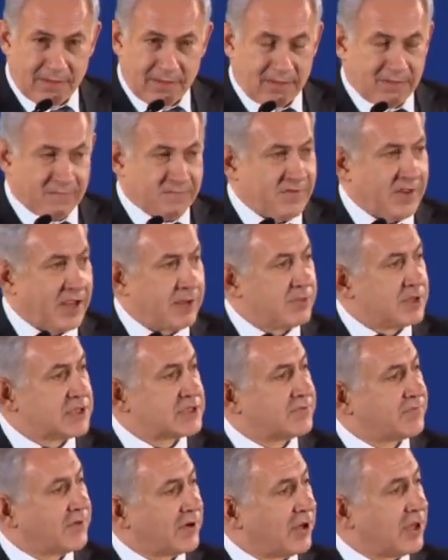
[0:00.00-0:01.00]
the
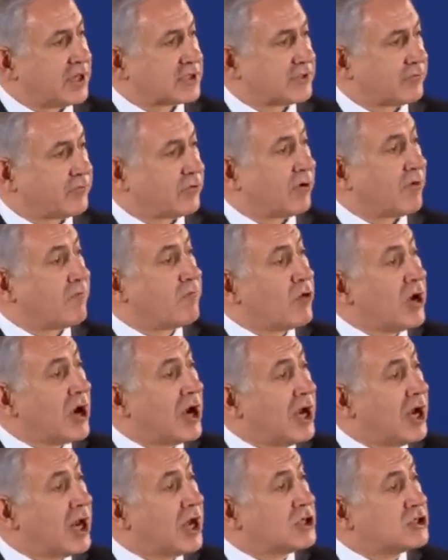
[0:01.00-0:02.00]
famous philosopher of
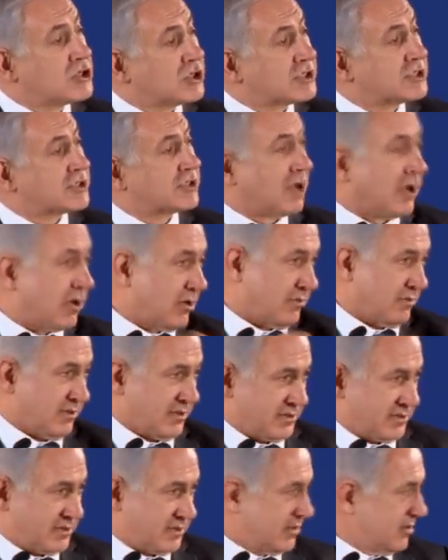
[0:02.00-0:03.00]
religious
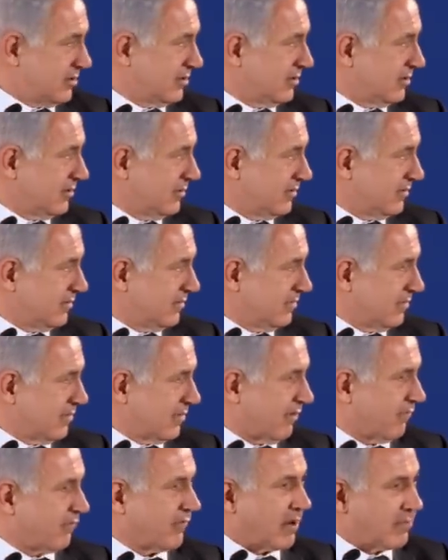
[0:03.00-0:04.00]
tolerance,
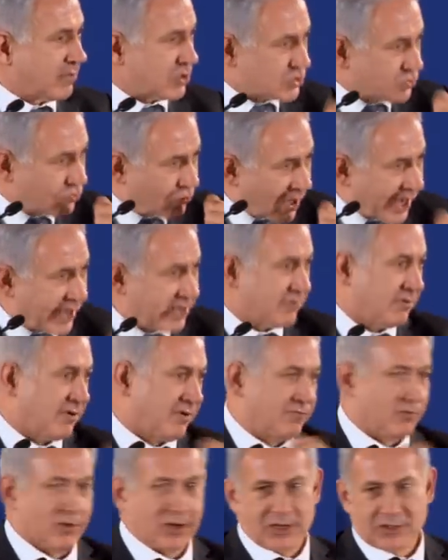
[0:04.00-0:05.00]
the famous writer
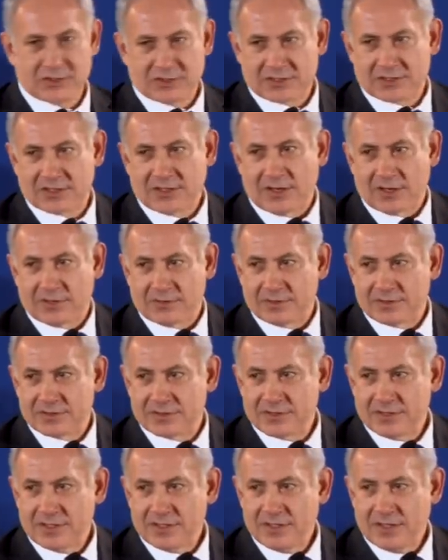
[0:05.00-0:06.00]
of religious
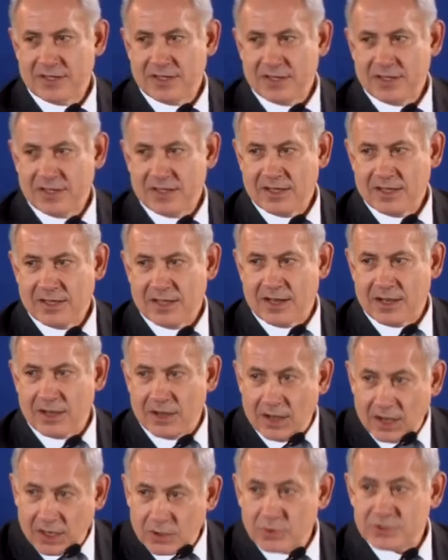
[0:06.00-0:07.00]
tolerance. And
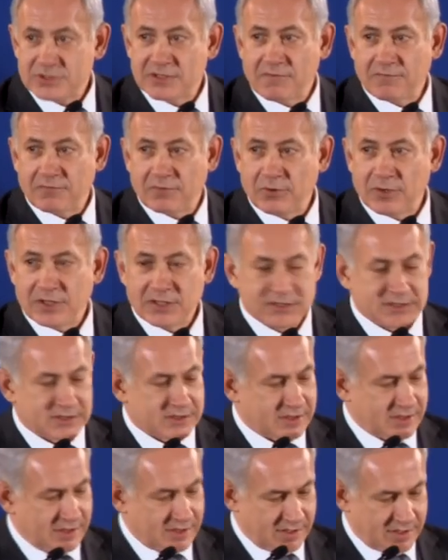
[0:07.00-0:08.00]
Locke was
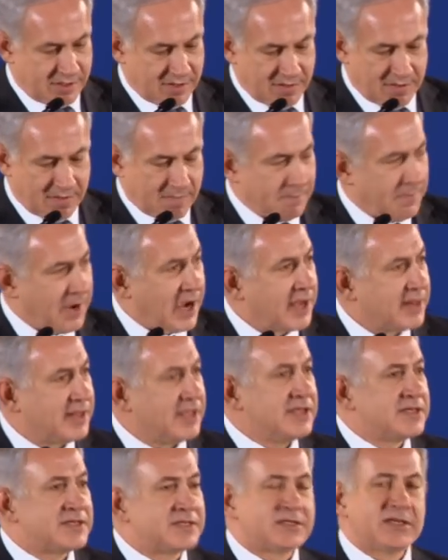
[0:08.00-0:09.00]
influenced by
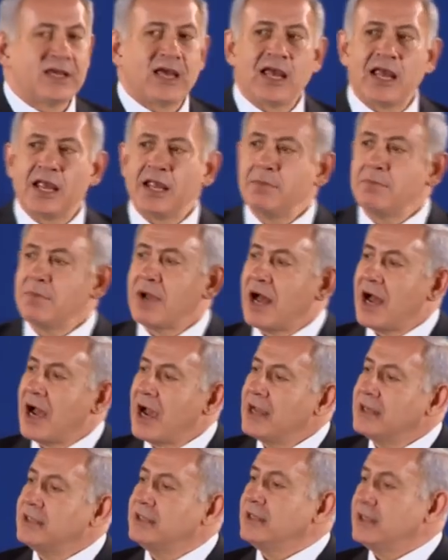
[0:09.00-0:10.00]
these same
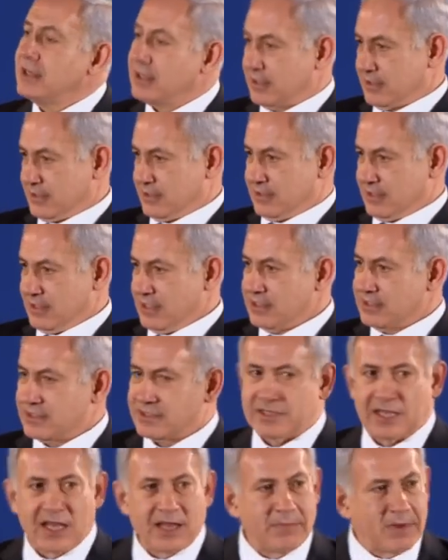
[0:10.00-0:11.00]
ideas
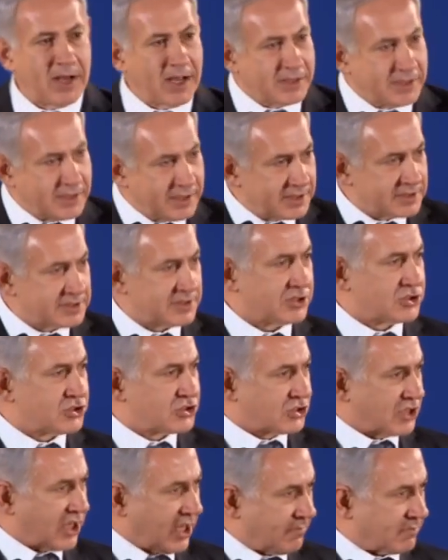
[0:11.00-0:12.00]
that
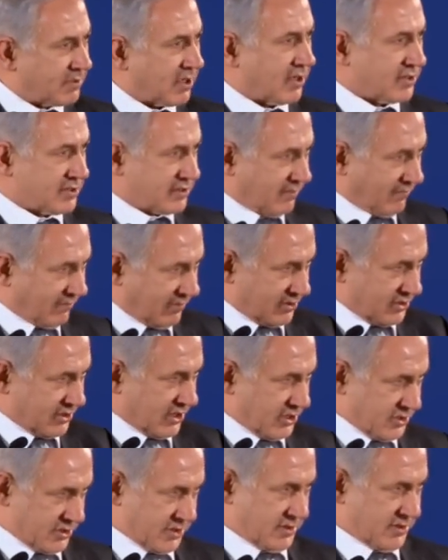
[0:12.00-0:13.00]
shaped our
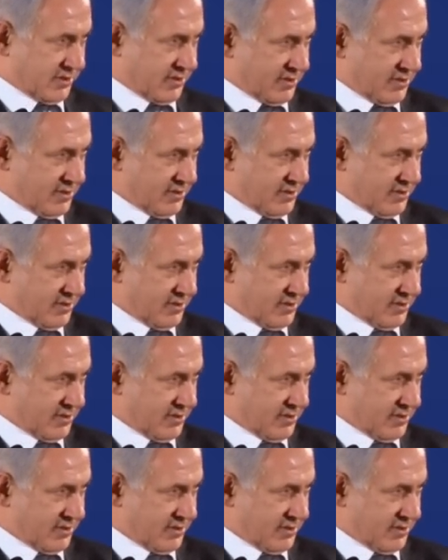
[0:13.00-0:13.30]
civilization,